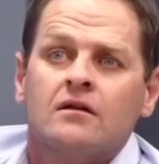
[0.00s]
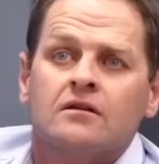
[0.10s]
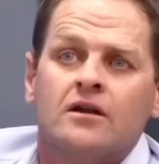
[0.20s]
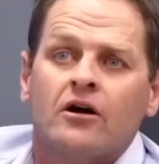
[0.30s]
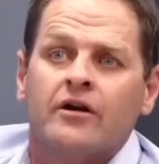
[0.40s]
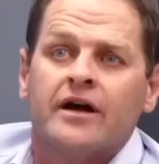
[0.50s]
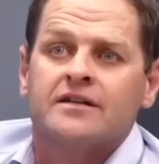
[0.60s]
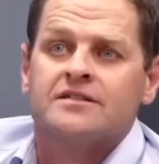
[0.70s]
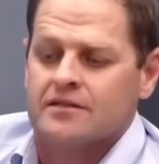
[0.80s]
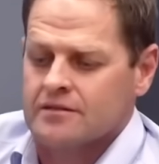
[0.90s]
think Noah
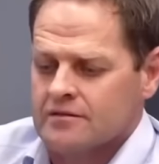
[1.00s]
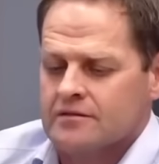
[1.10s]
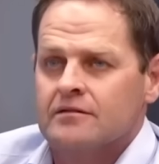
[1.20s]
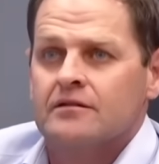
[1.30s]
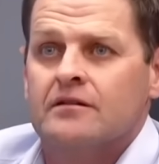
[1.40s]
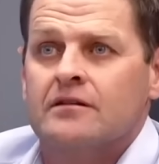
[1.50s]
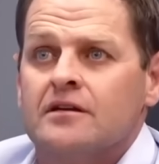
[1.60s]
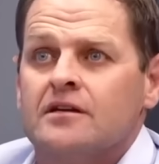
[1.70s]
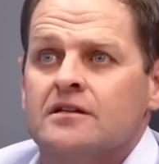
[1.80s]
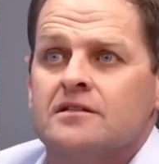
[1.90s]
Anderson, I think
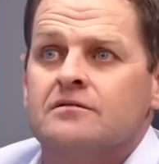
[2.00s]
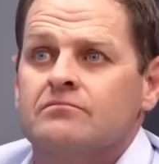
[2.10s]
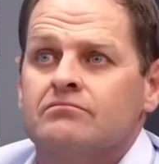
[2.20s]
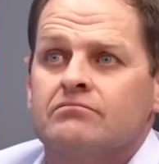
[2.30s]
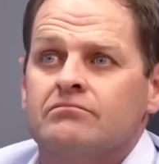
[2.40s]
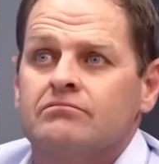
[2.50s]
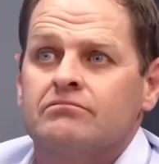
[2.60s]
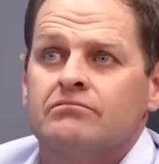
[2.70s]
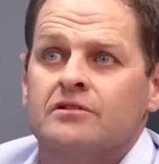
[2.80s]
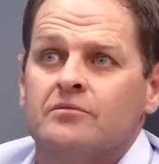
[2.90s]
he'd
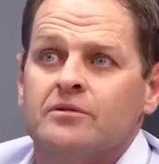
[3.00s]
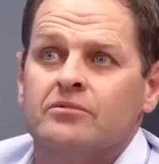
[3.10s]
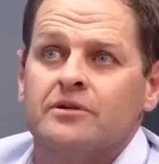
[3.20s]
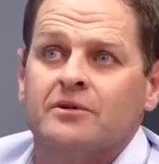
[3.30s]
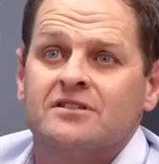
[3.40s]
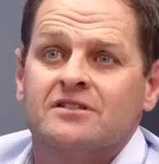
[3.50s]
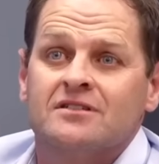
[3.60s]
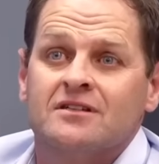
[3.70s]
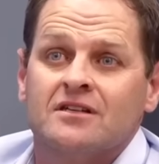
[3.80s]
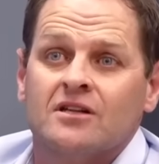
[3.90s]
be pretty much
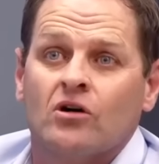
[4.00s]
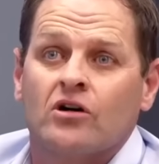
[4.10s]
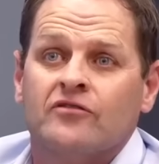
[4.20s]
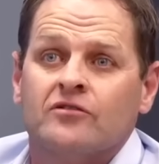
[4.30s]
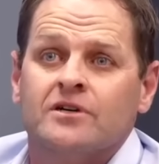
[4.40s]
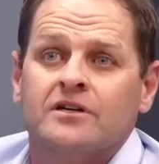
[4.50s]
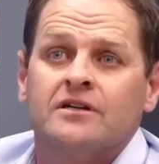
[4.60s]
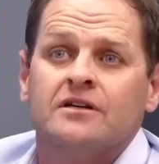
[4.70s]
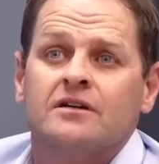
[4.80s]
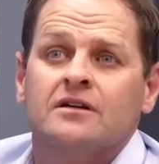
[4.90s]
nearly a lock for me.
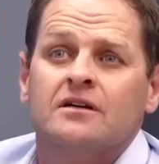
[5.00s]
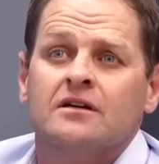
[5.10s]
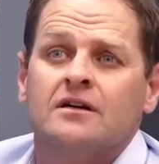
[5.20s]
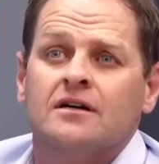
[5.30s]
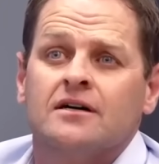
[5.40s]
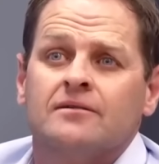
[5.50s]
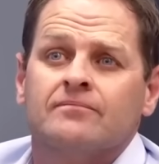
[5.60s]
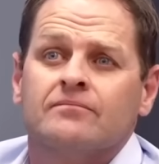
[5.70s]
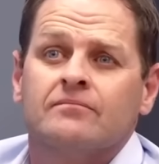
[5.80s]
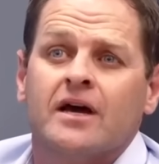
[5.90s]
Mm-hmm.
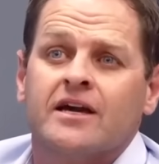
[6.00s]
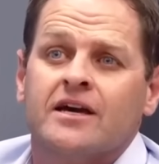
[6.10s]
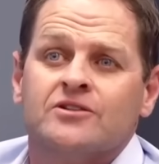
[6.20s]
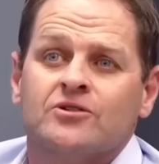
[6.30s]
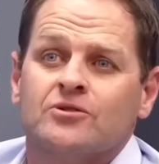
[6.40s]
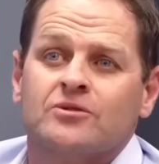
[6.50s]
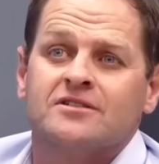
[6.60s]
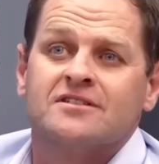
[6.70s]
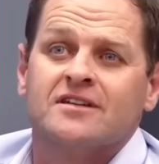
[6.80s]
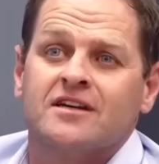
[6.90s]
Mac Andrew, we're
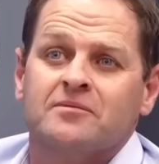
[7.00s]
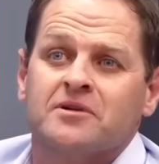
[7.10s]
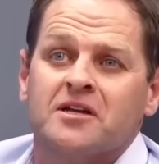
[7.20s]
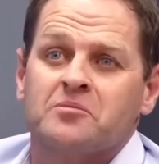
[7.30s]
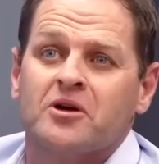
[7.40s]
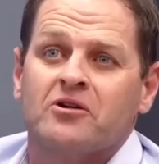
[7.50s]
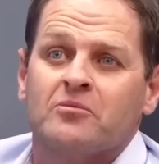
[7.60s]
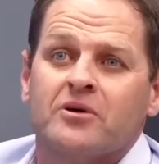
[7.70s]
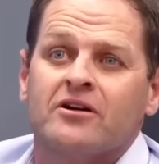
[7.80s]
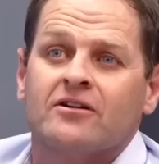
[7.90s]
just seeing him getting better and
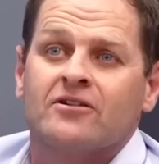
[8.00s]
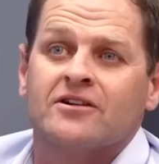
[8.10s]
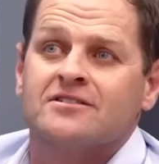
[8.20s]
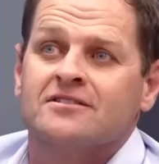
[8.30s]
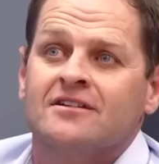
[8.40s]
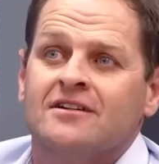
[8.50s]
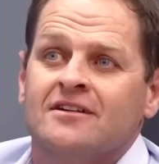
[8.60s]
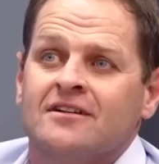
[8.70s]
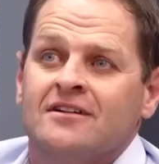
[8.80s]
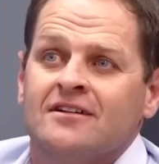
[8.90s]
better. Like he's
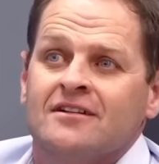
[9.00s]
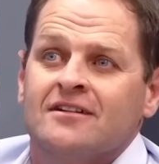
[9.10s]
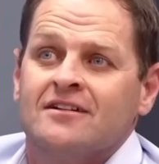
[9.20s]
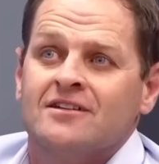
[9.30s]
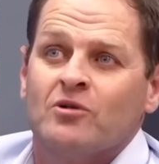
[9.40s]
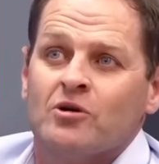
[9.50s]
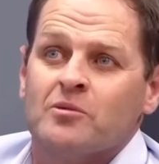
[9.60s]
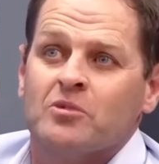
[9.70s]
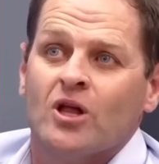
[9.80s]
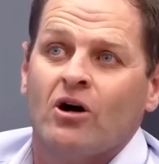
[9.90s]
probably a bit
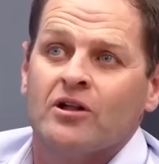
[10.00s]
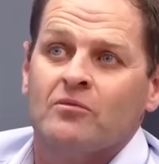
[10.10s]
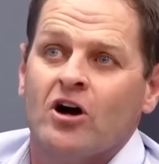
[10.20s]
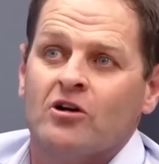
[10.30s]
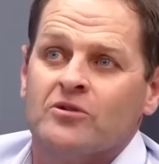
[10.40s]
below it at the moment, but